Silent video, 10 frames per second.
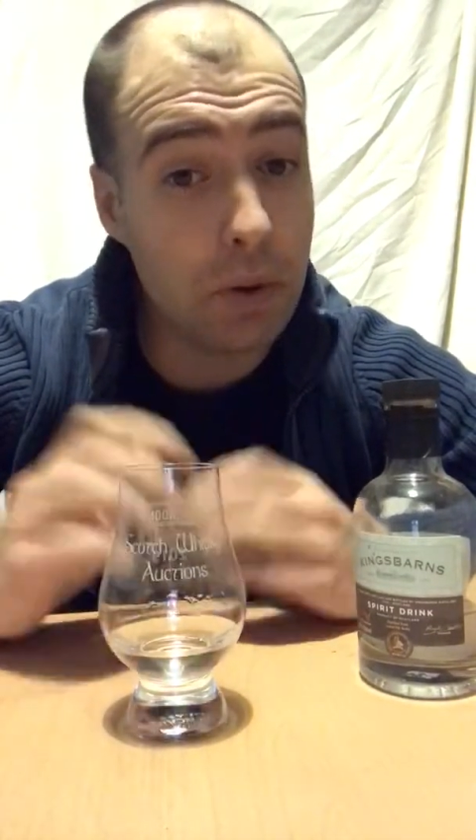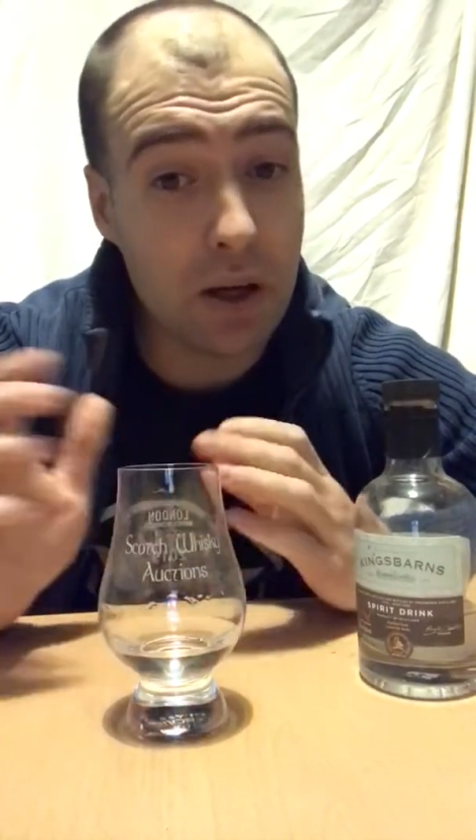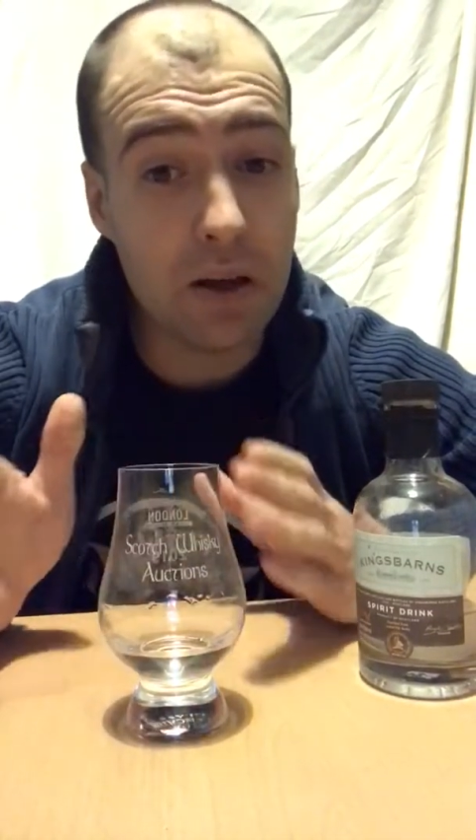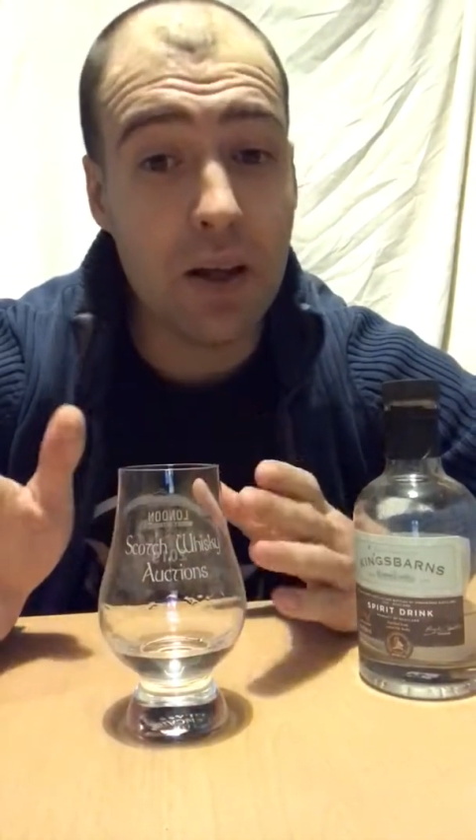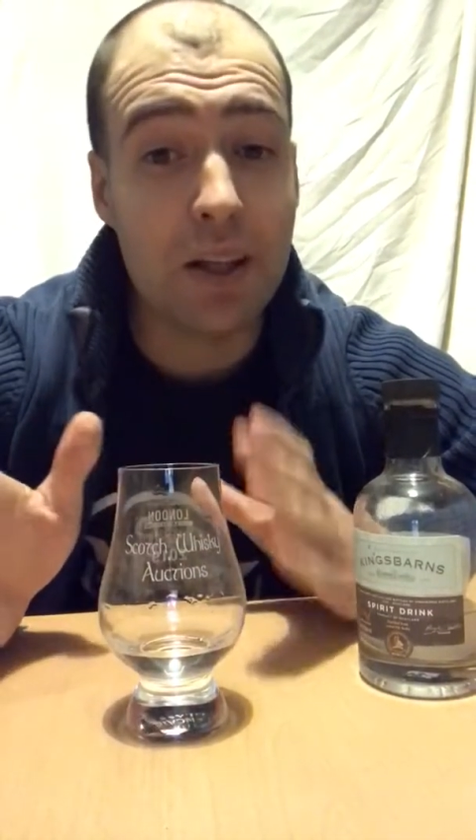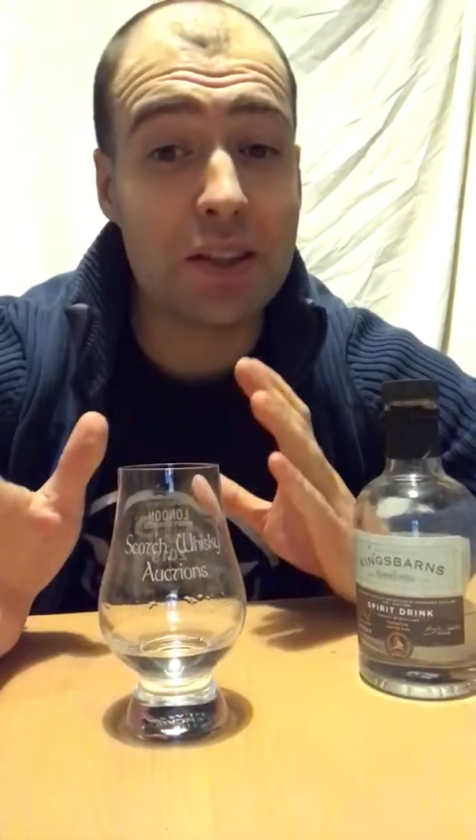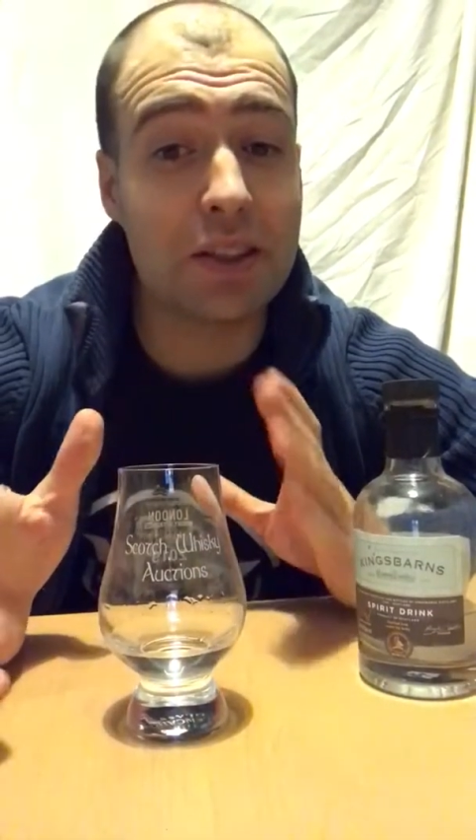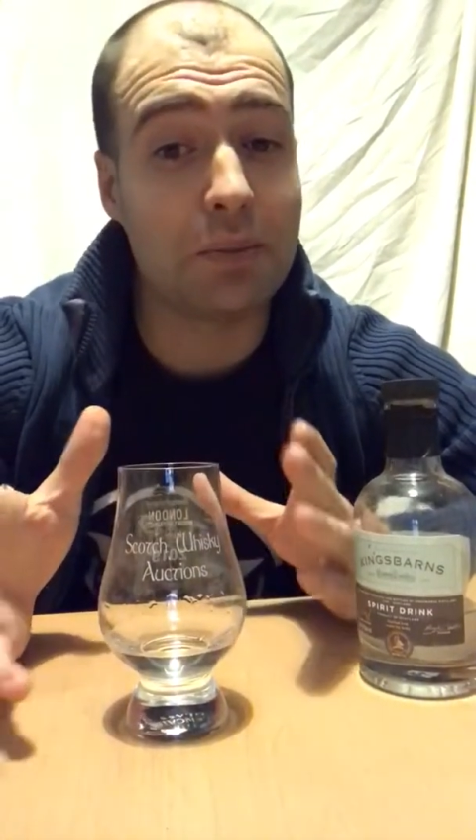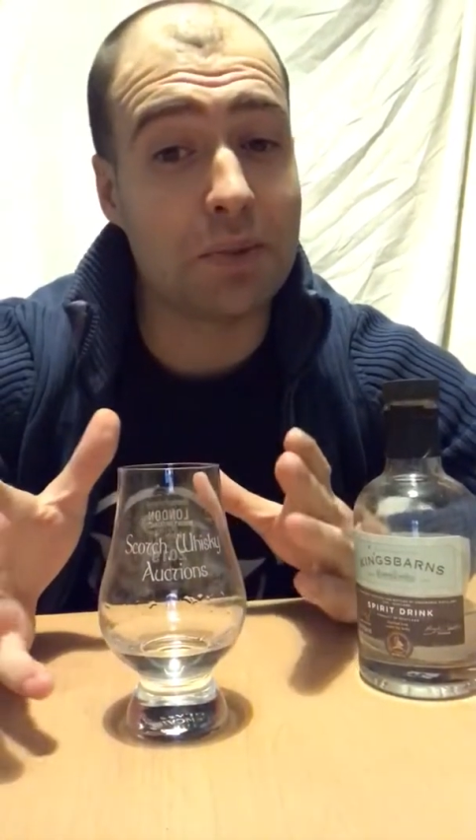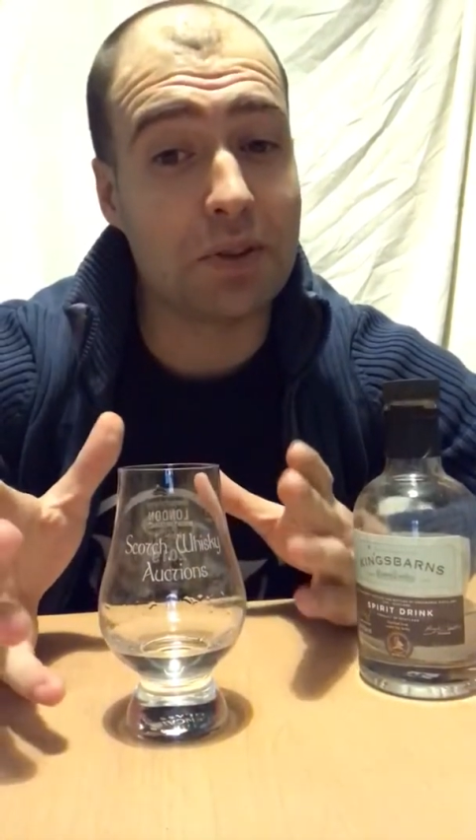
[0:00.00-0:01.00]
But
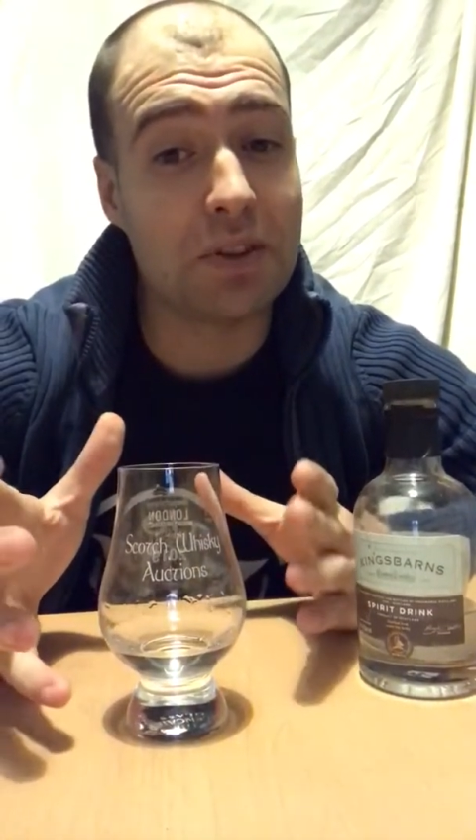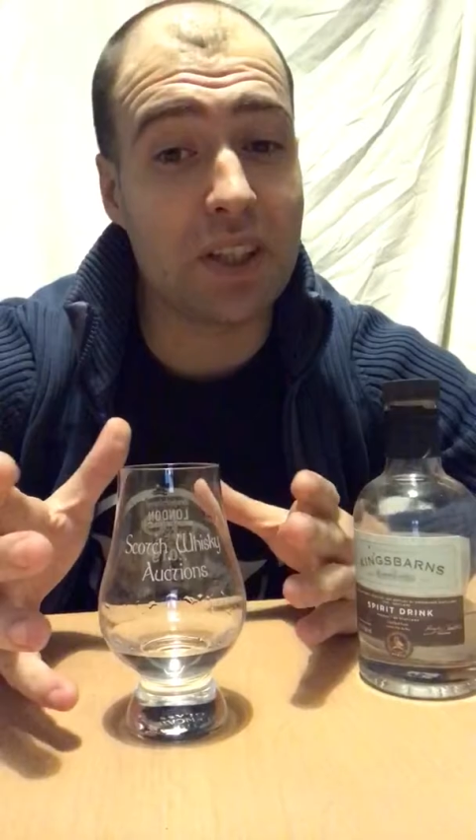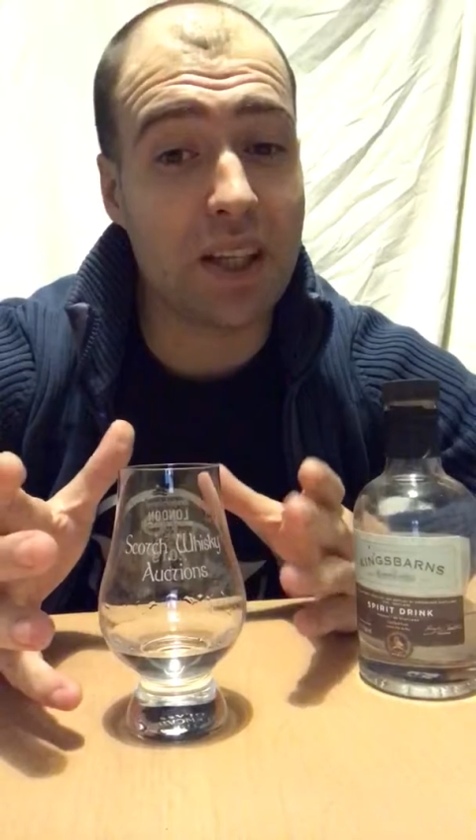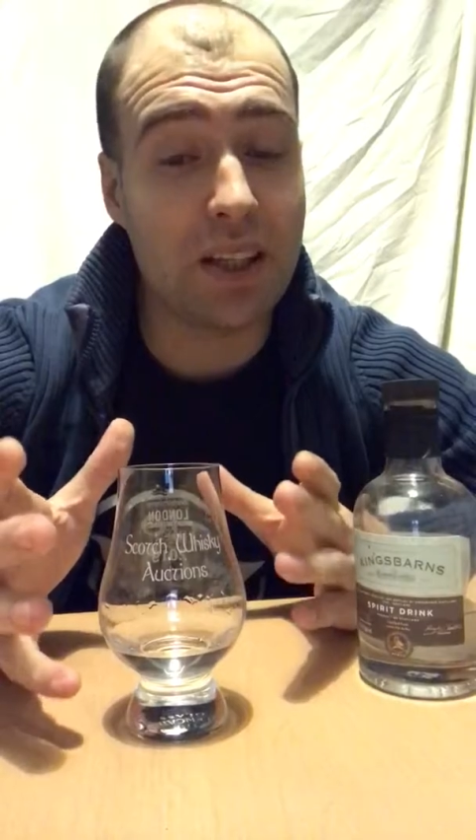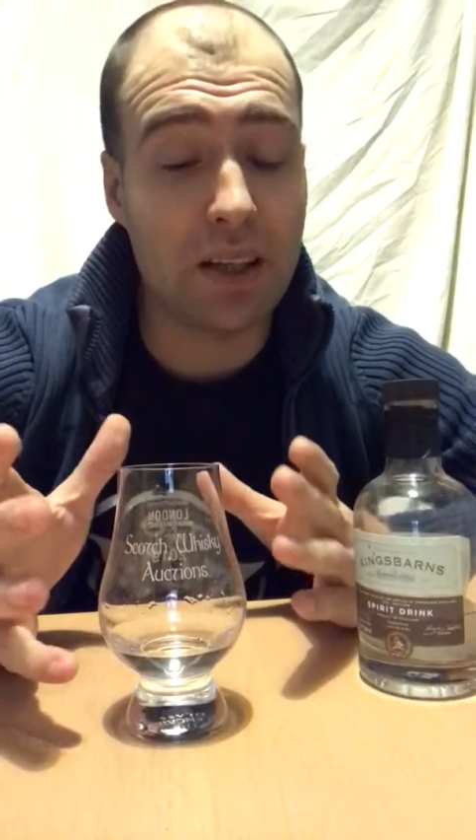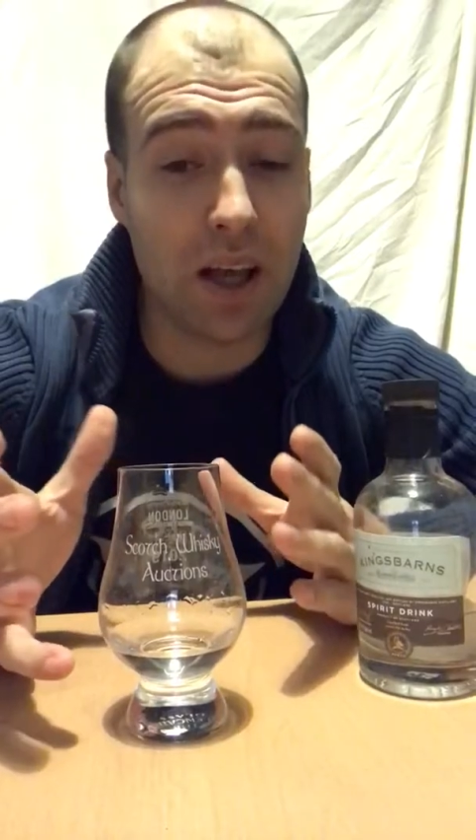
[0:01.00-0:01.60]
some do say